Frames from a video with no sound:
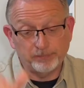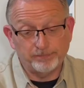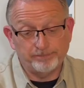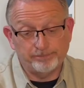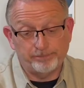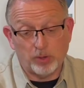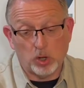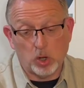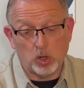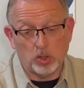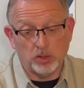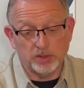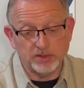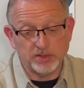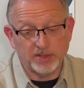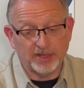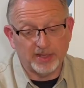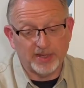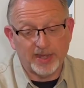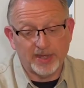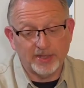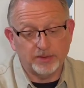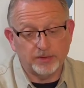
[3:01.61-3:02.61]
paws
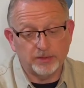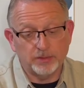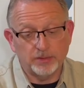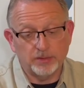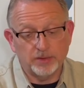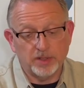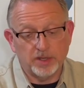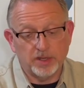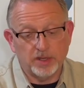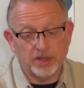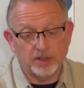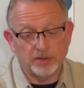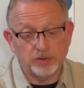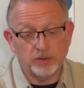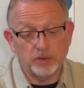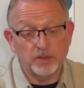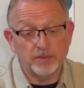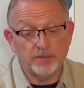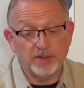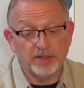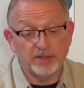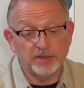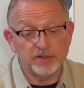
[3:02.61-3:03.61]
like I do, you
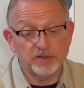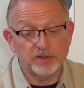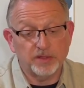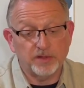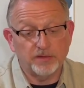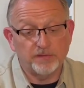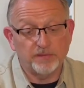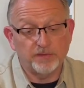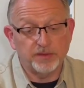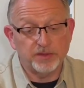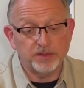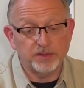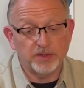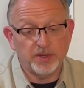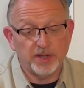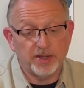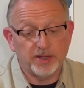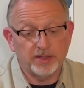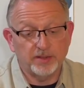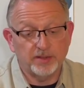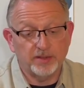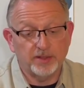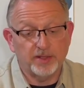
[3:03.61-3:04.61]
can make this gun fit your
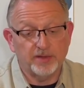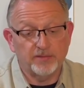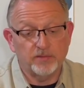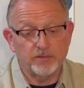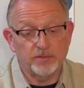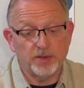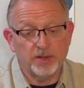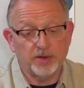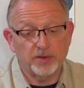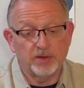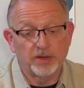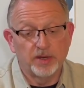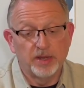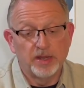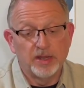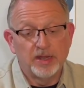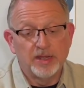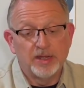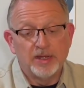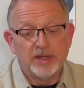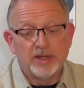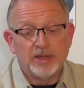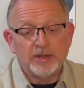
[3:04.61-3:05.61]
hand even better.
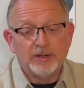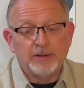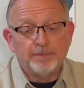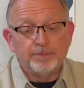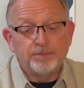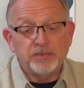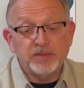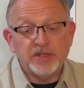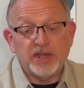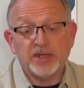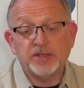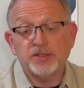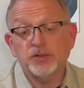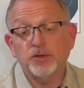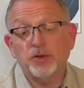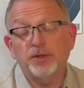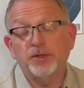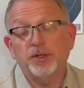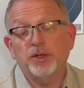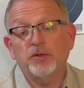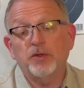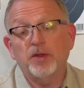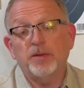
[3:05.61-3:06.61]
Texture
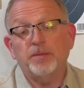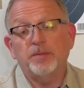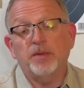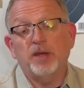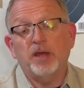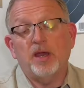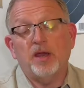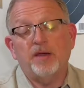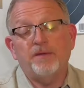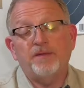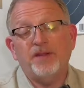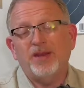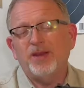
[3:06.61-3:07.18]
on the grip, if